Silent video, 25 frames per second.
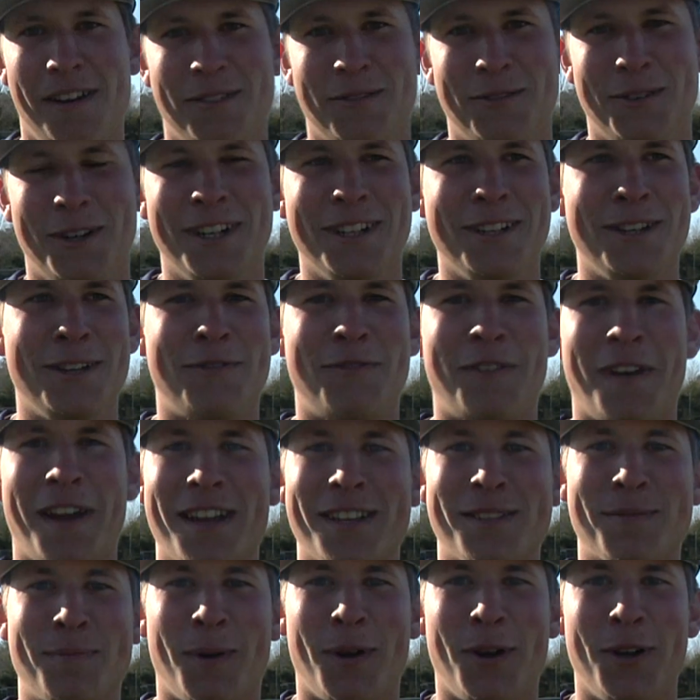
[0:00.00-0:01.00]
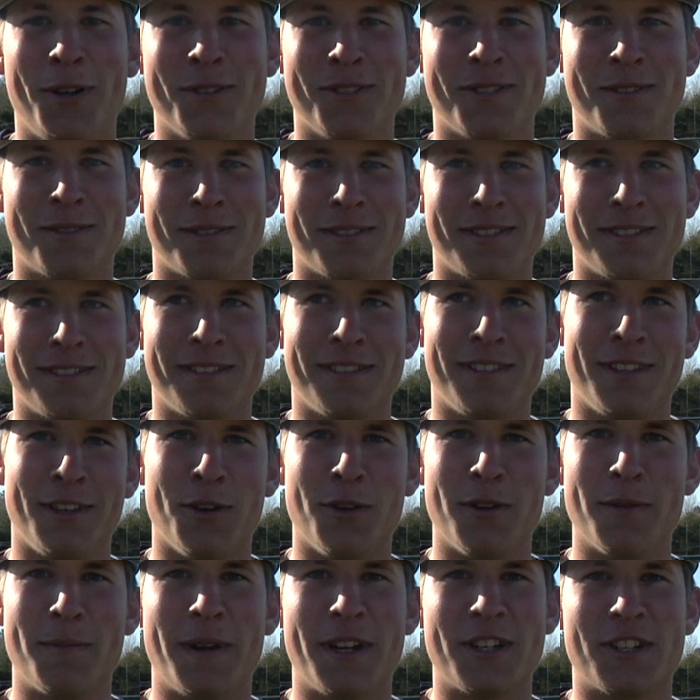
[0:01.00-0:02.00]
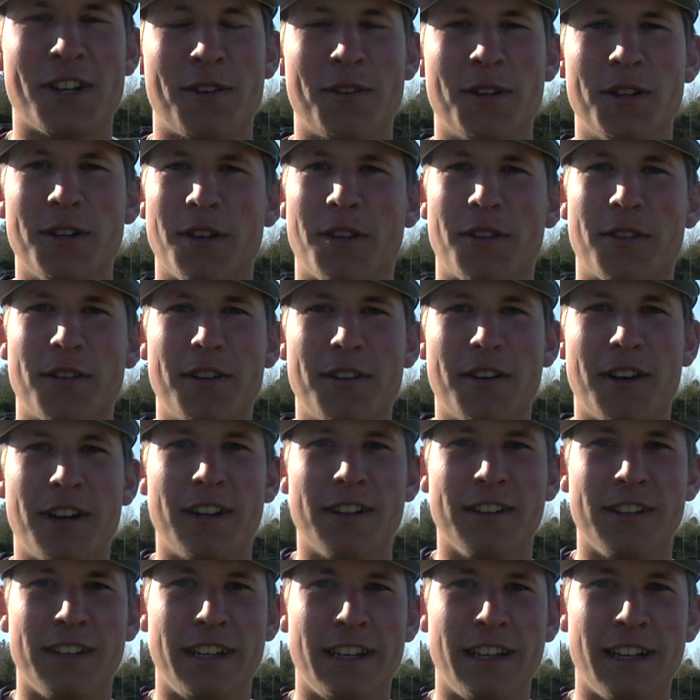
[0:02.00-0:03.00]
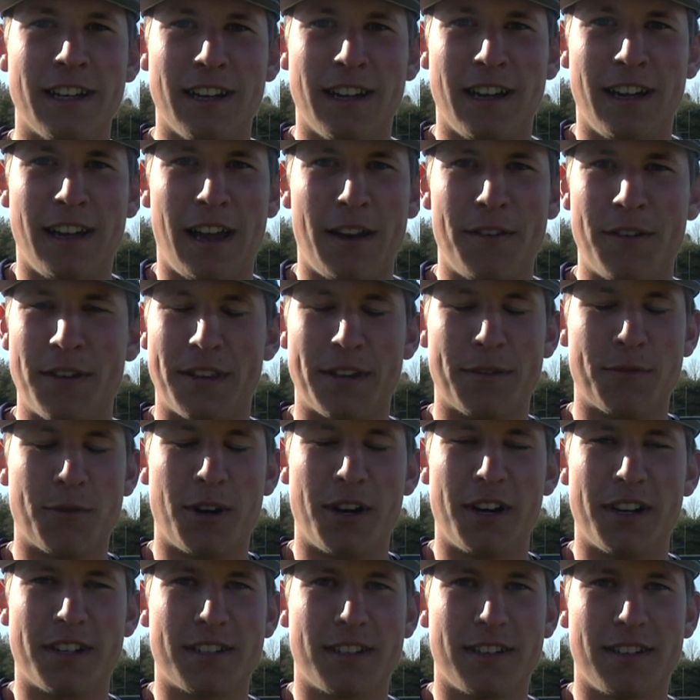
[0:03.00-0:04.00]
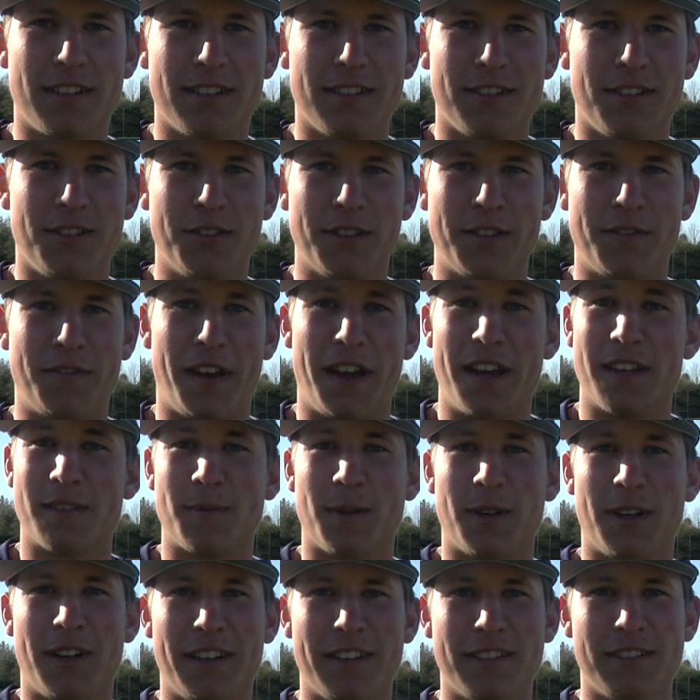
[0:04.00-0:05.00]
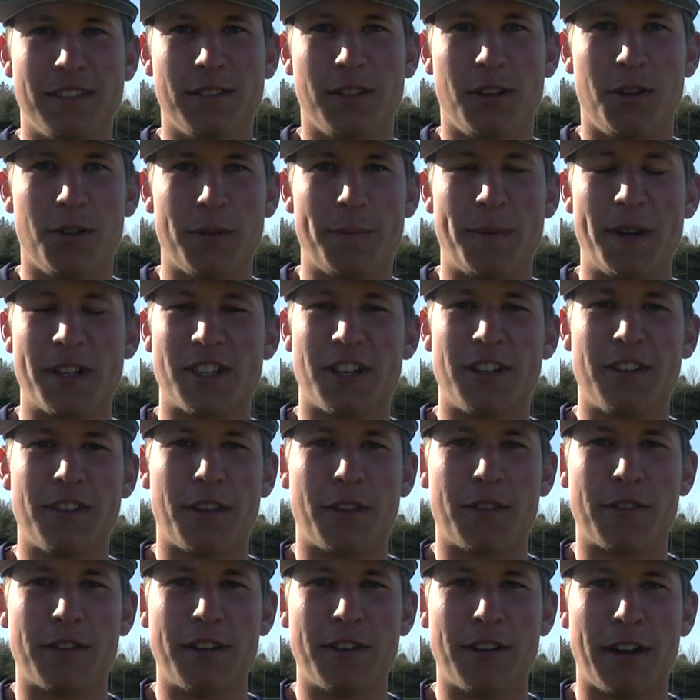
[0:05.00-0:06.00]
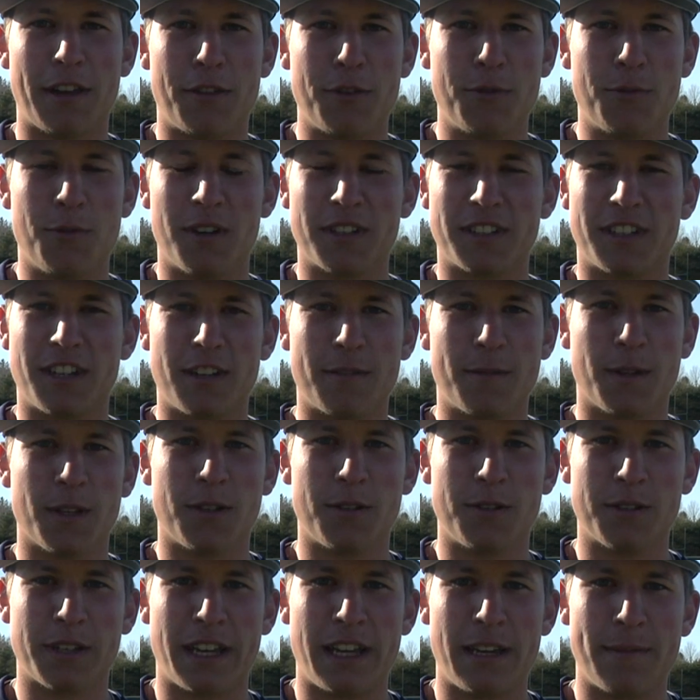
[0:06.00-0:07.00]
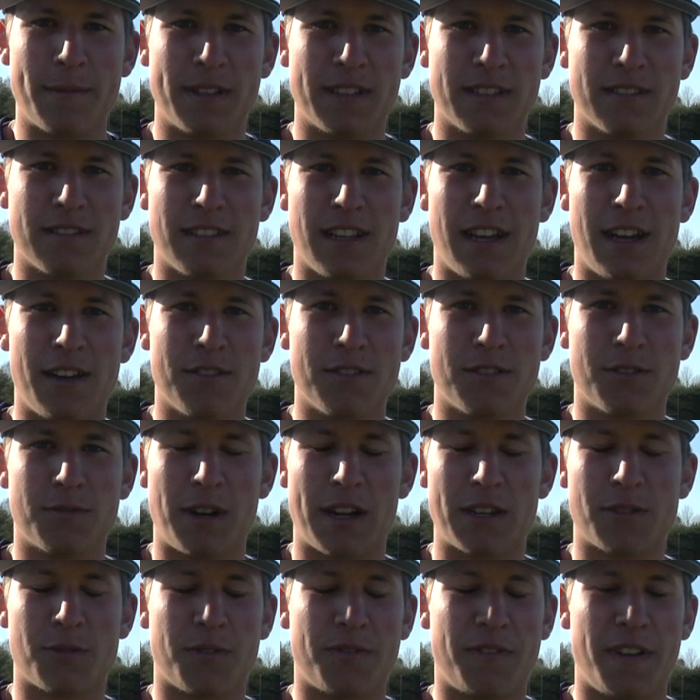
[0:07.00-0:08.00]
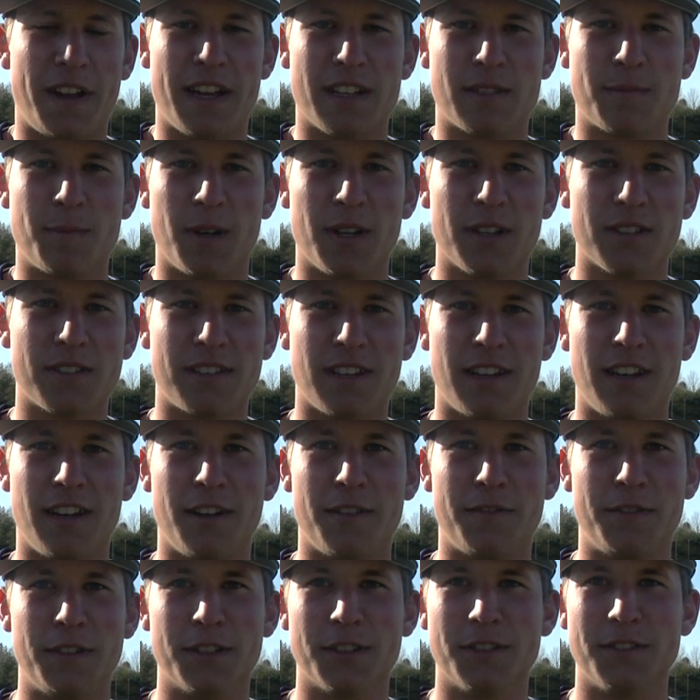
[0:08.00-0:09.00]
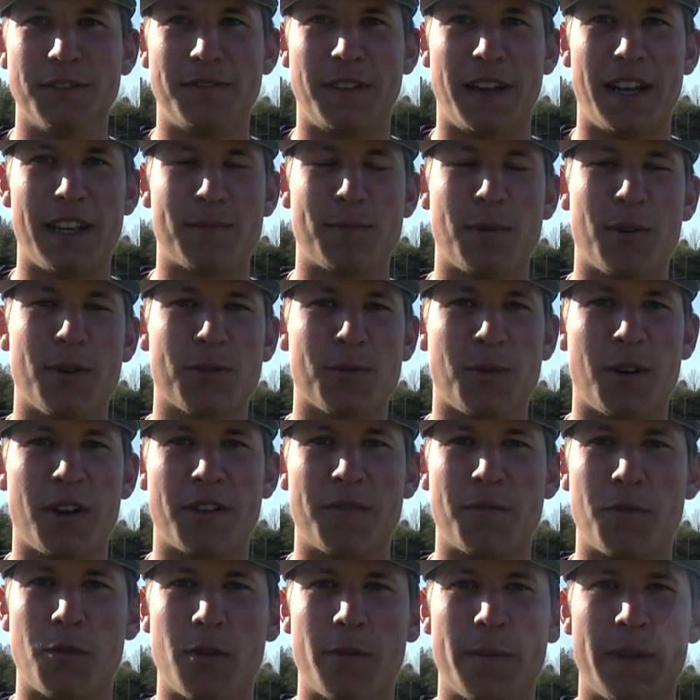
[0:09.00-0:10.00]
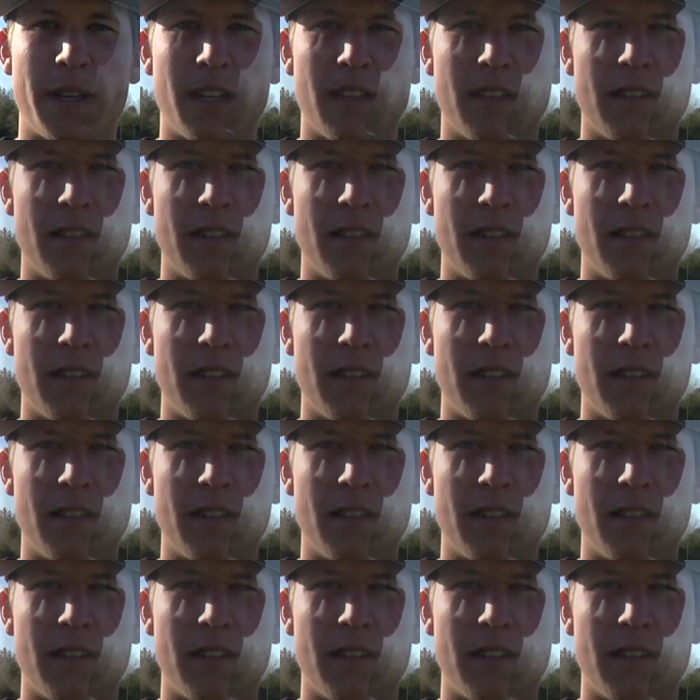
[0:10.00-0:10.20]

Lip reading: Really, fastball was the only pitch I really threw early. Everything worked. Only fastball, that was the only pitch I only threw. I threw one curveball the whole game, and I was rest with fastball, so I feel fastball is working for me.